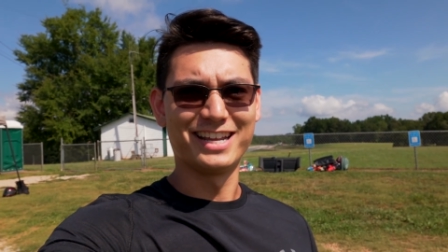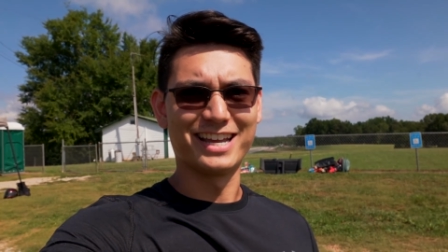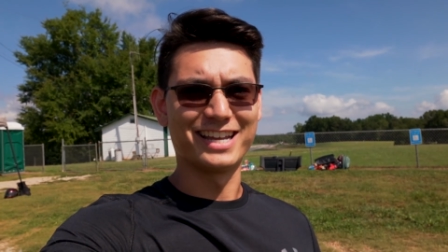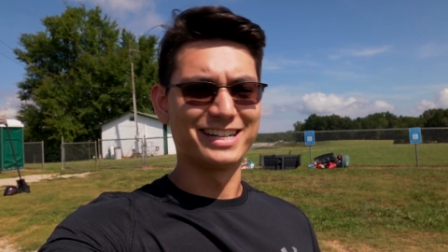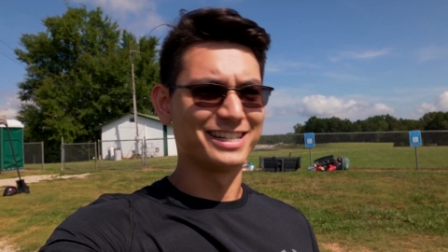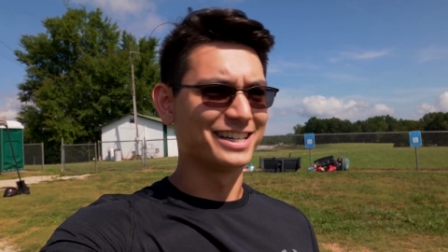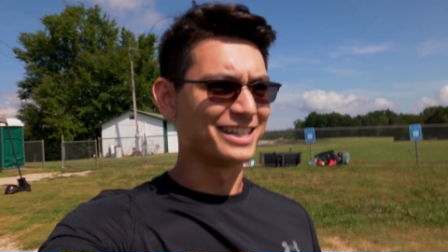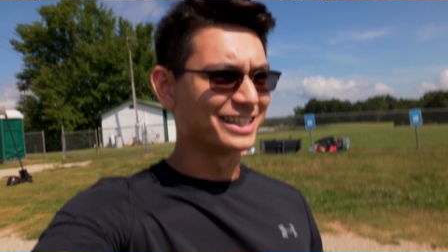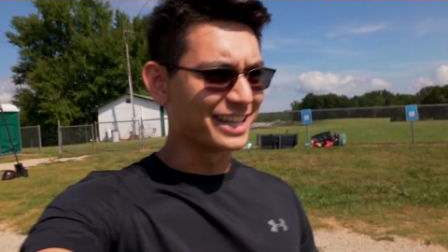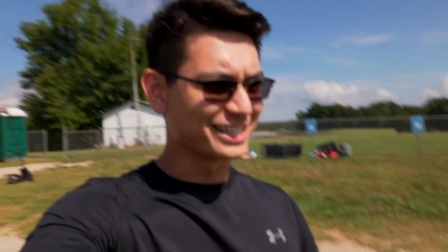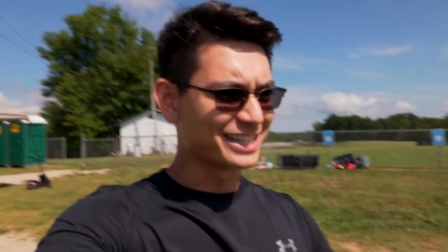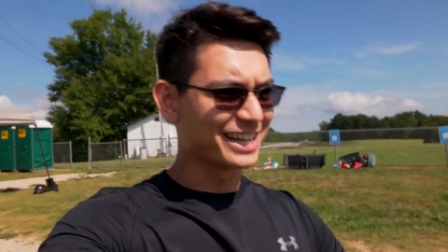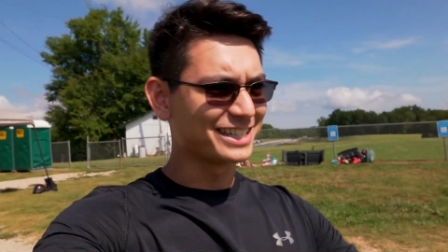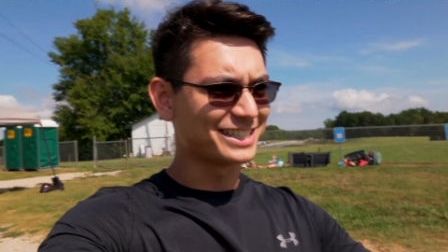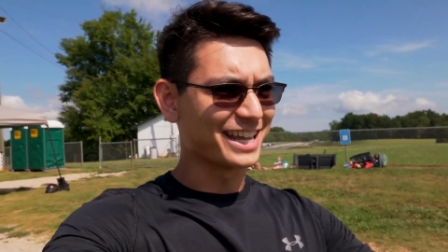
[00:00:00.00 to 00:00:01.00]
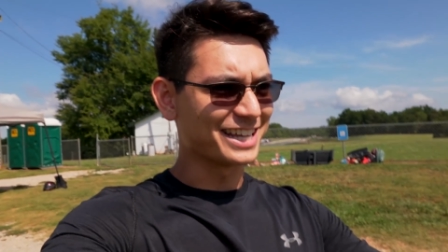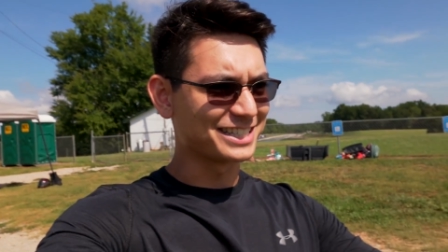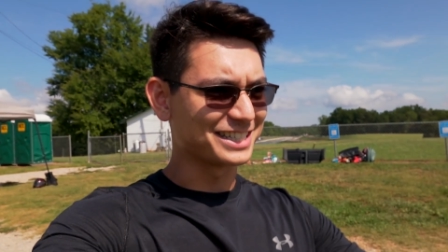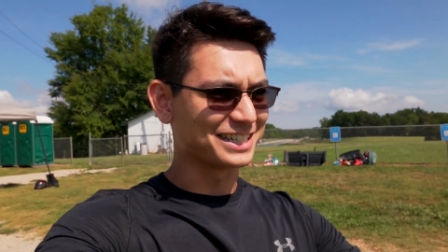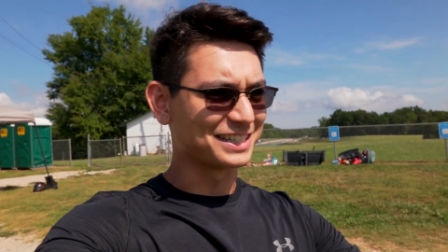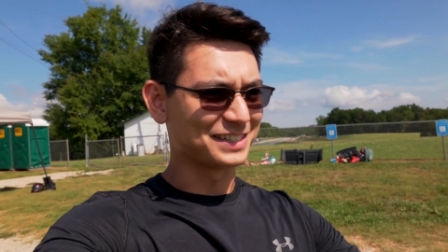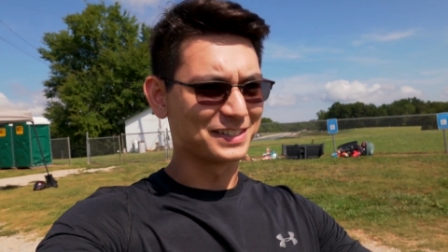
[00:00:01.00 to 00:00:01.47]
And uh, they, they
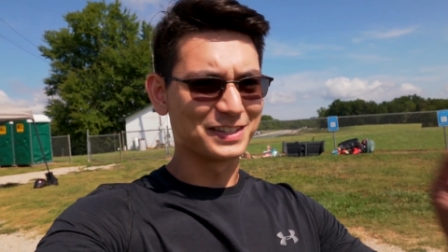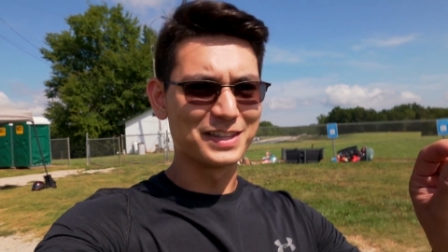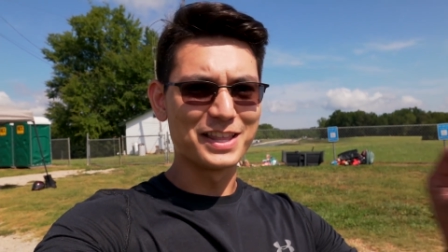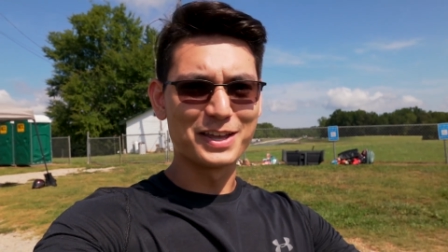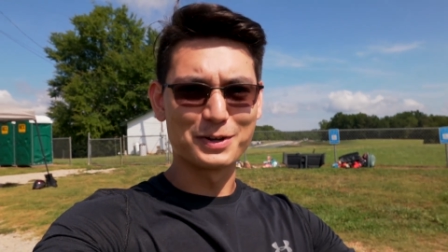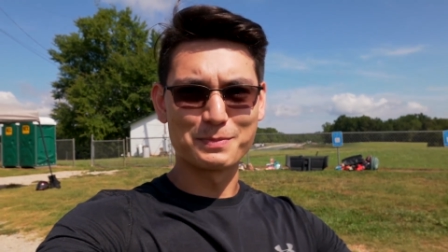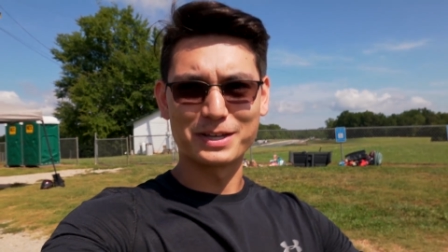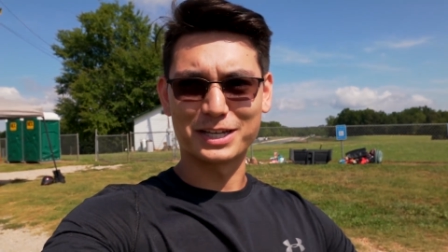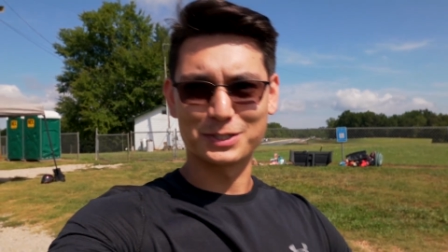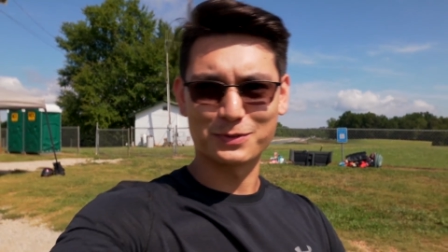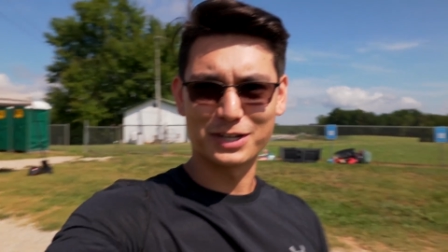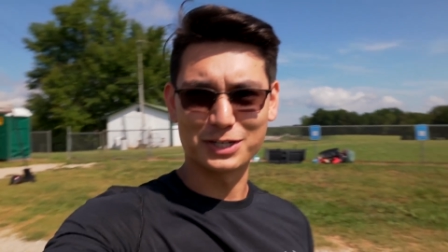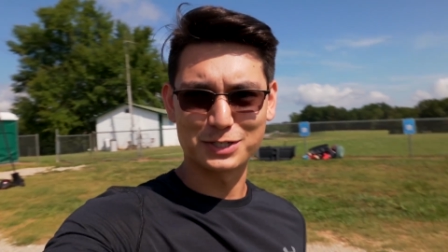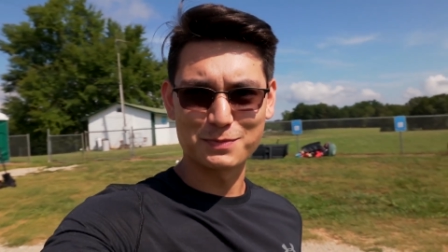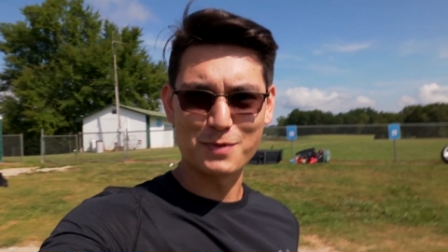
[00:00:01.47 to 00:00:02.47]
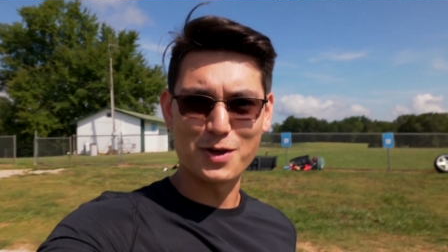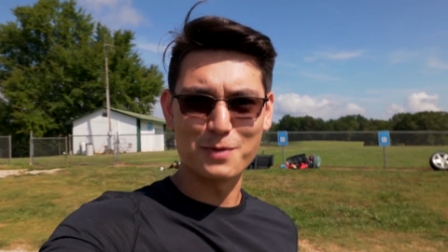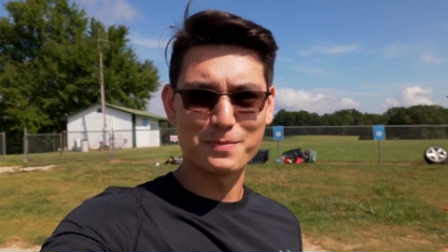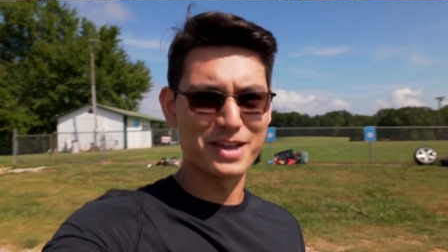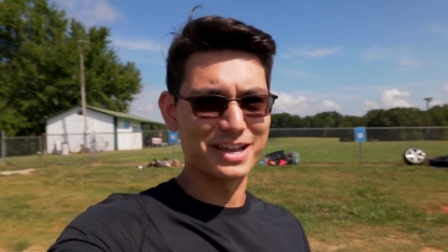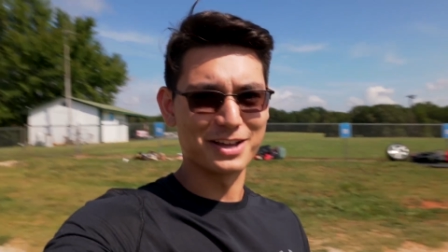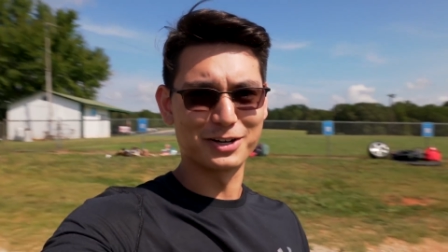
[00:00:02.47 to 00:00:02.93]
tasted it a little bit because we had a small
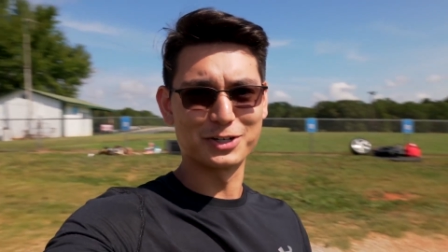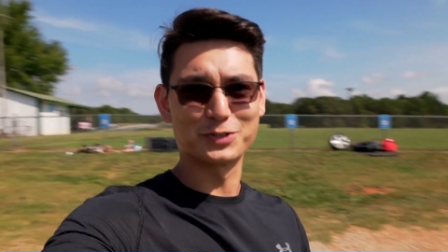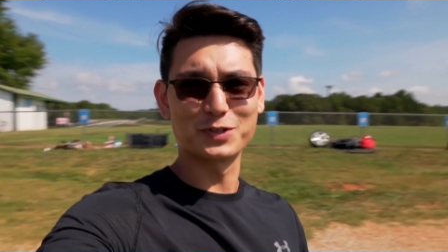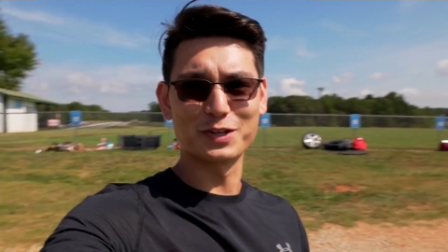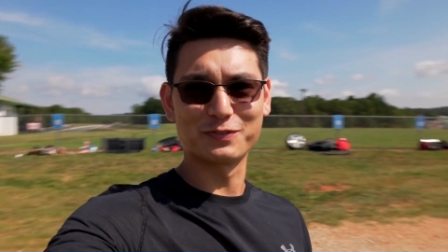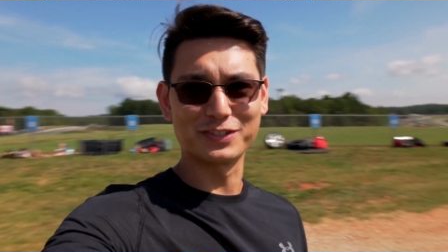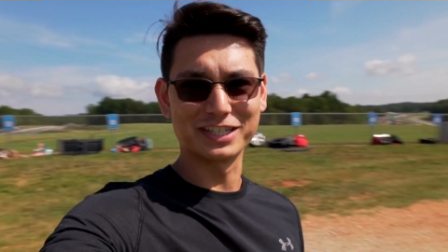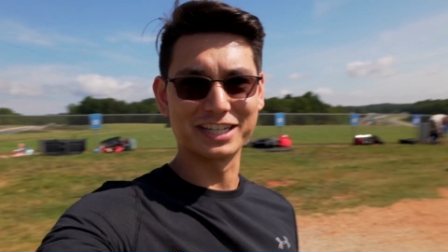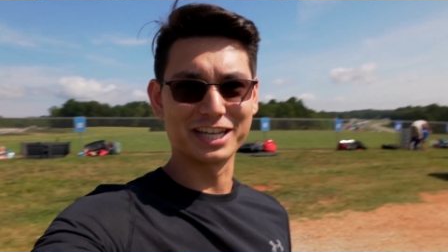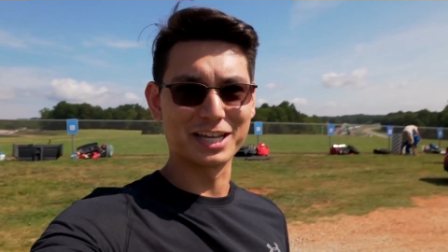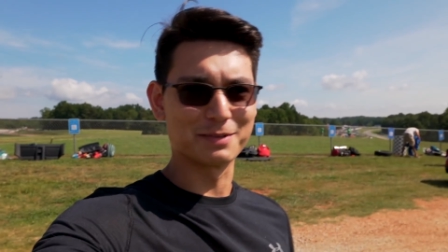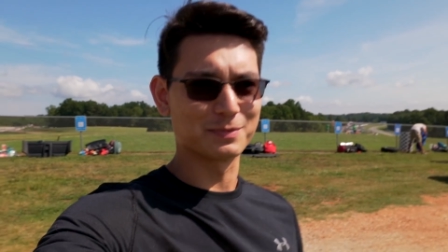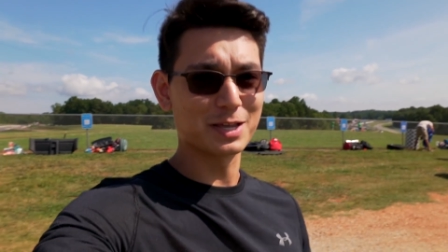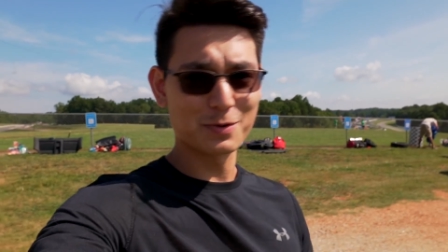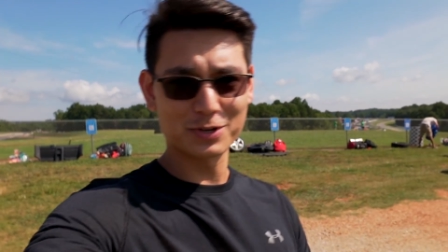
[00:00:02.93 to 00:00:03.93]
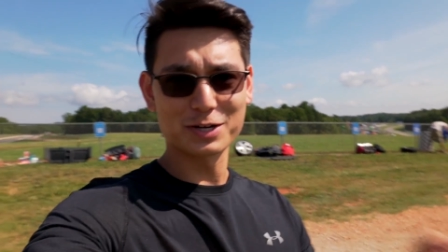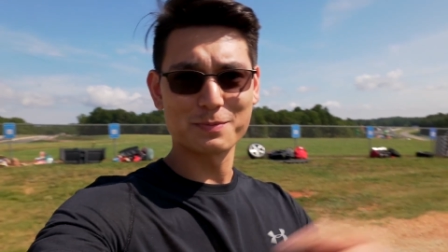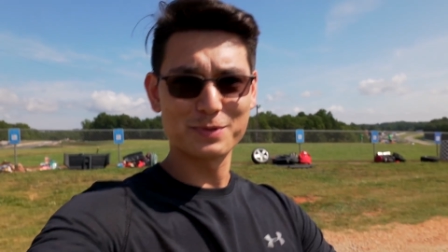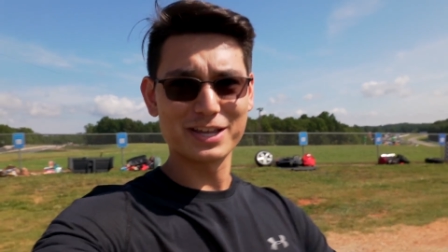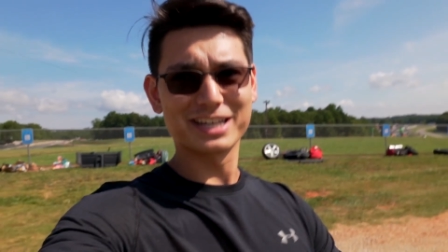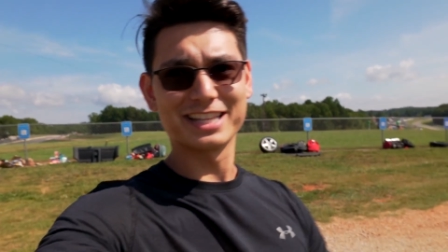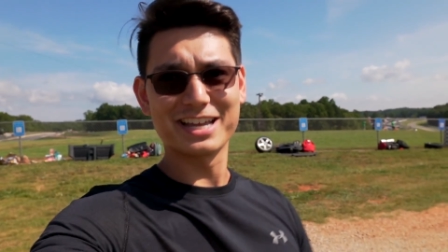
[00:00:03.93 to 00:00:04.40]
bet on a drifting game that we're gonna
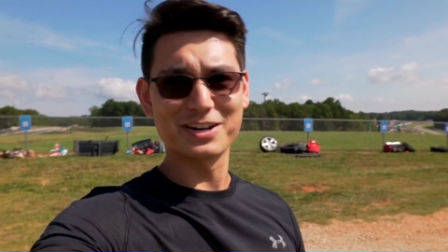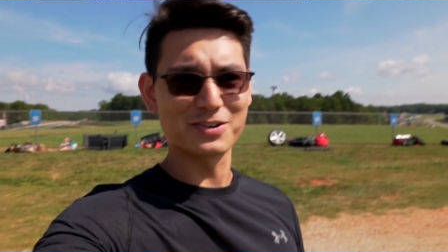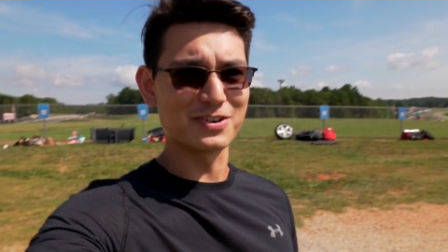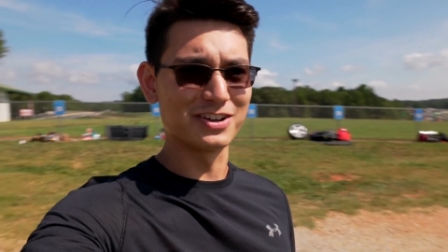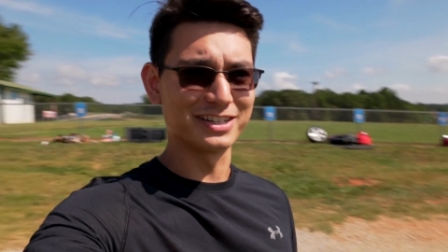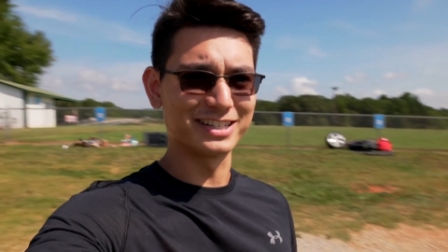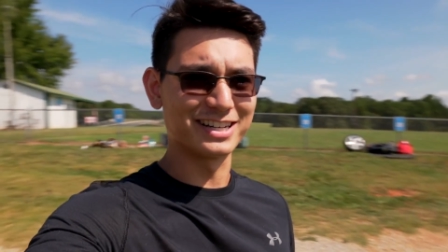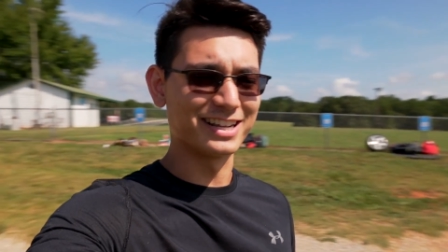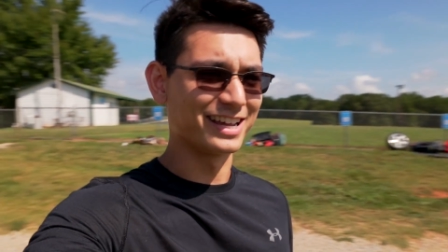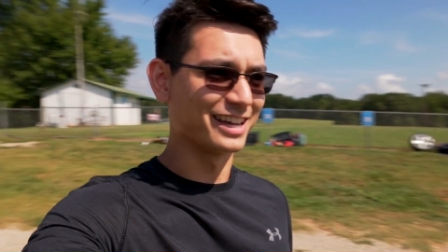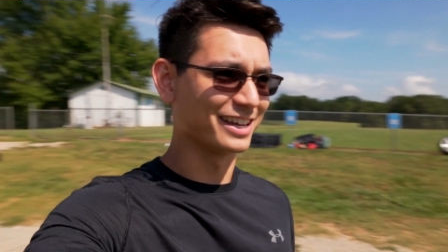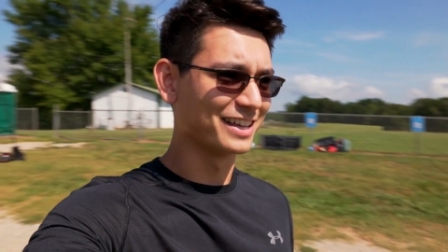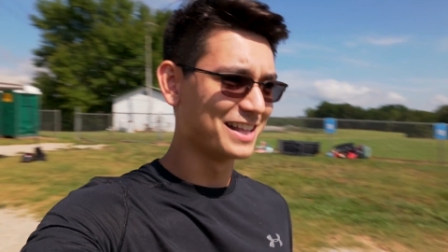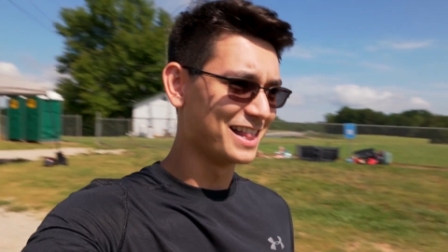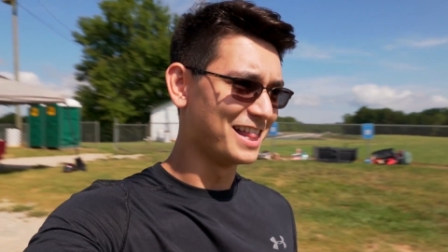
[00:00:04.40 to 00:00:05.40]
play later on today.